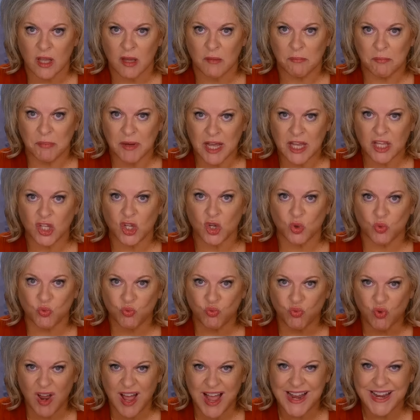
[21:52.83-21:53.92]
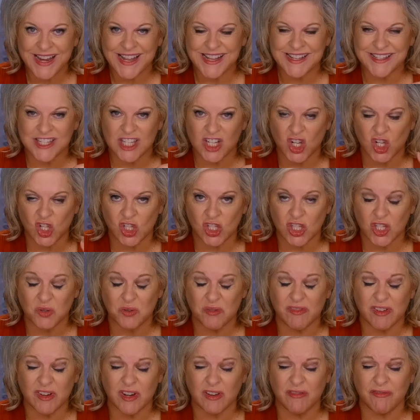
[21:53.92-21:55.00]
But you're right. It's a clue,
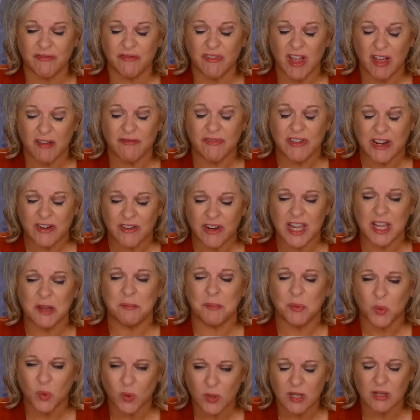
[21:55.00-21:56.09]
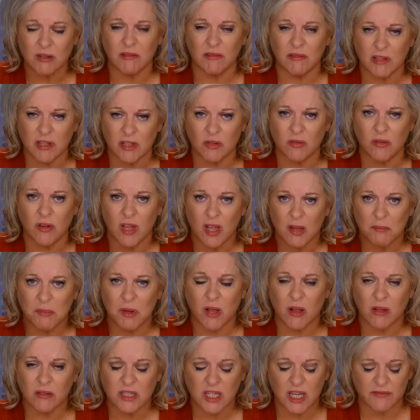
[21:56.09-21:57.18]
a very important clue,
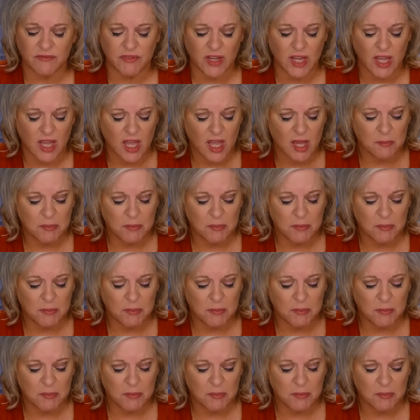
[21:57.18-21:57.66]
Paul Duffy,